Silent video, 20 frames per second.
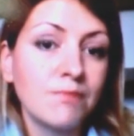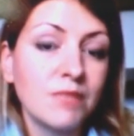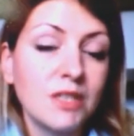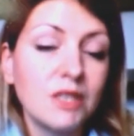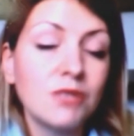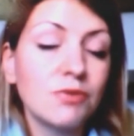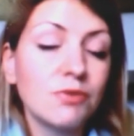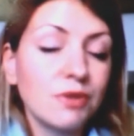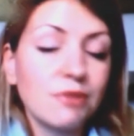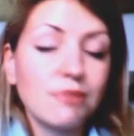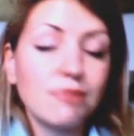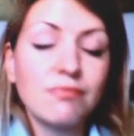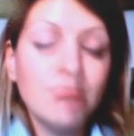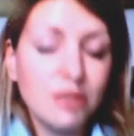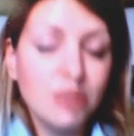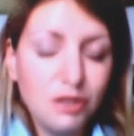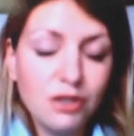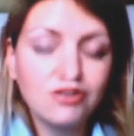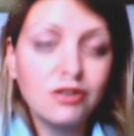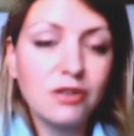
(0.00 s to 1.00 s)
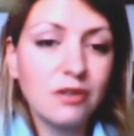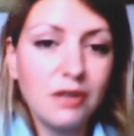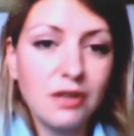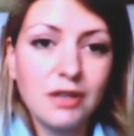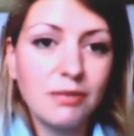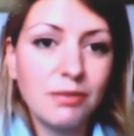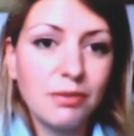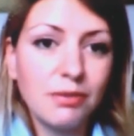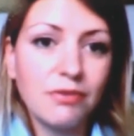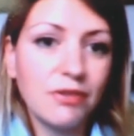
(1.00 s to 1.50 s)
This will
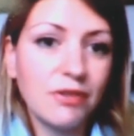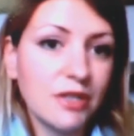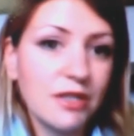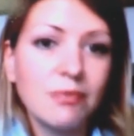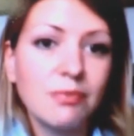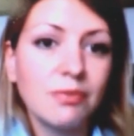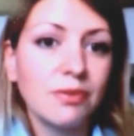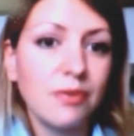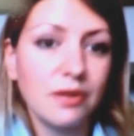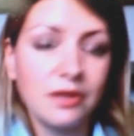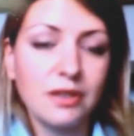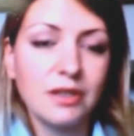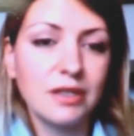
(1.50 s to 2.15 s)
certainly be visible